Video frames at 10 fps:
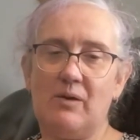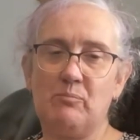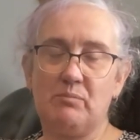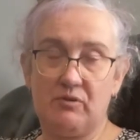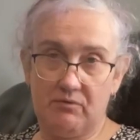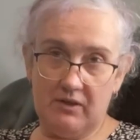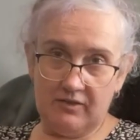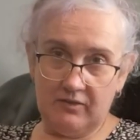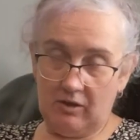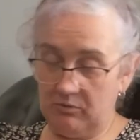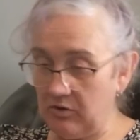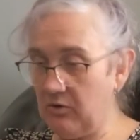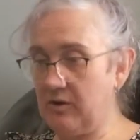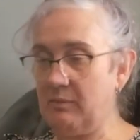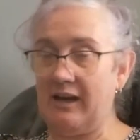But first I'll
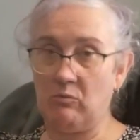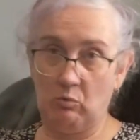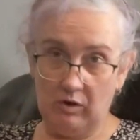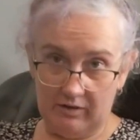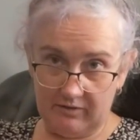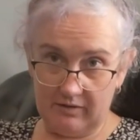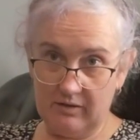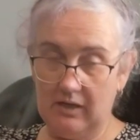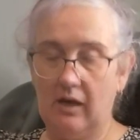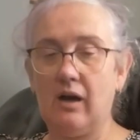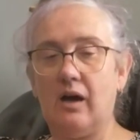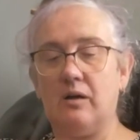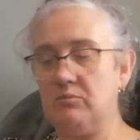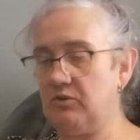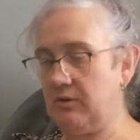talk about what
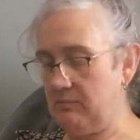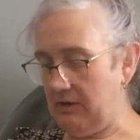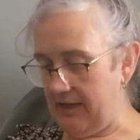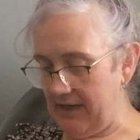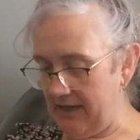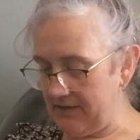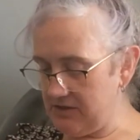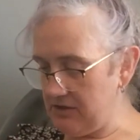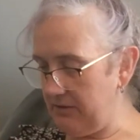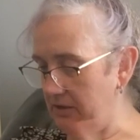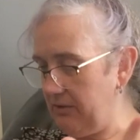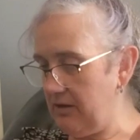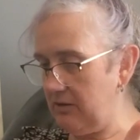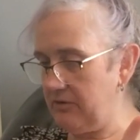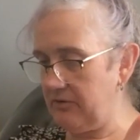I'm doing my hand sewing on, and
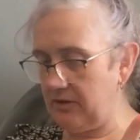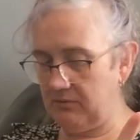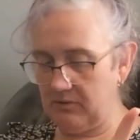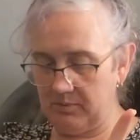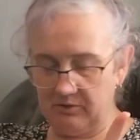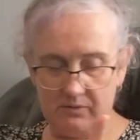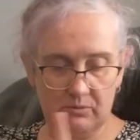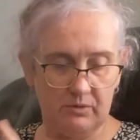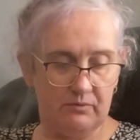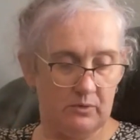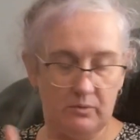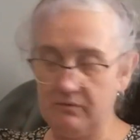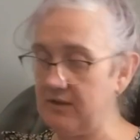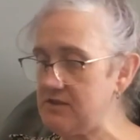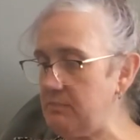I'll just give you a bit of a review
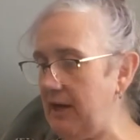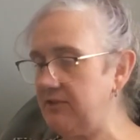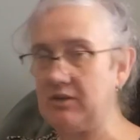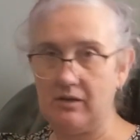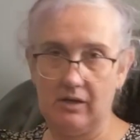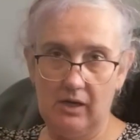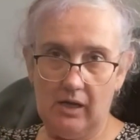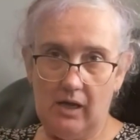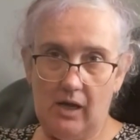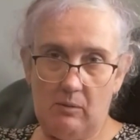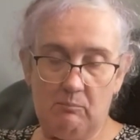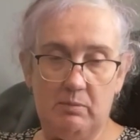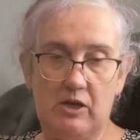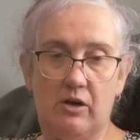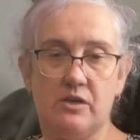of this pattern,
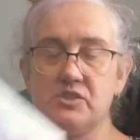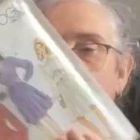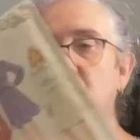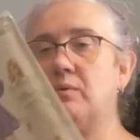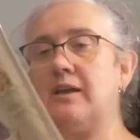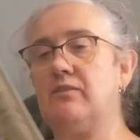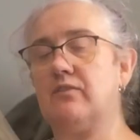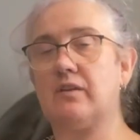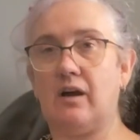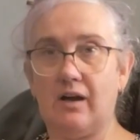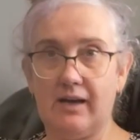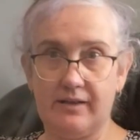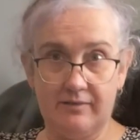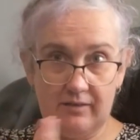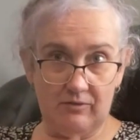because for once I
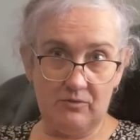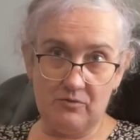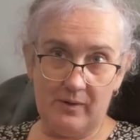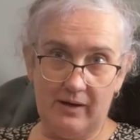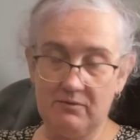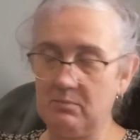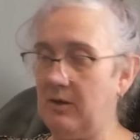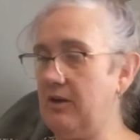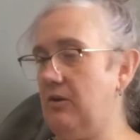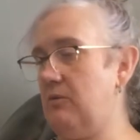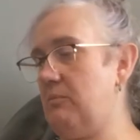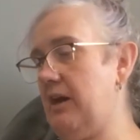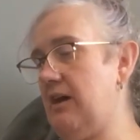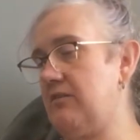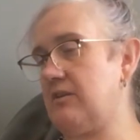didn't draft my own
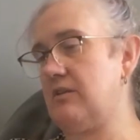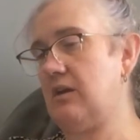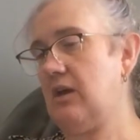pattern.